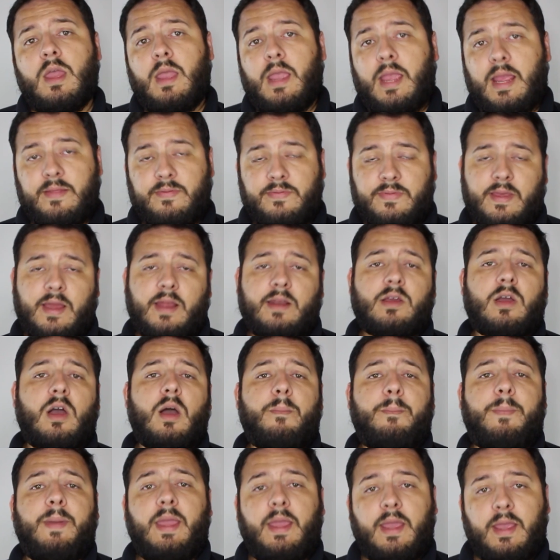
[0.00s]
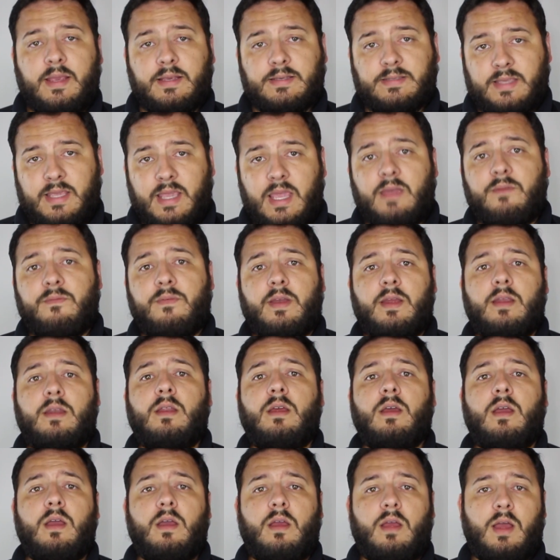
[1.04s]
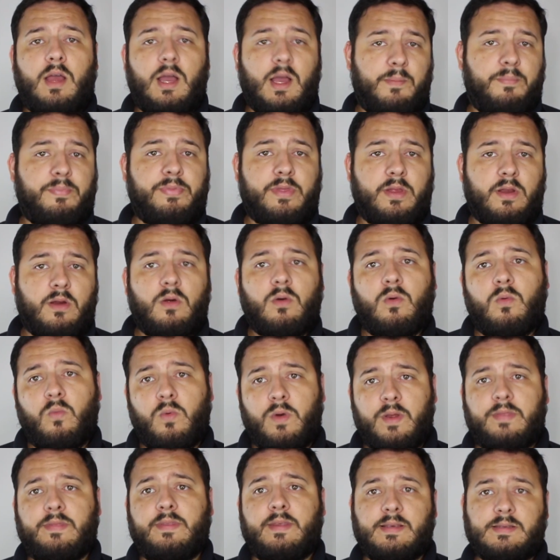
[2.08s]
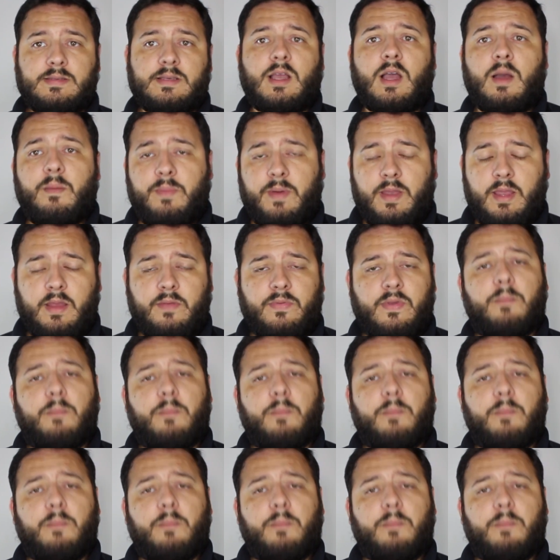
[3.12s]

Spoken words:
and that copy is even up there with this copy.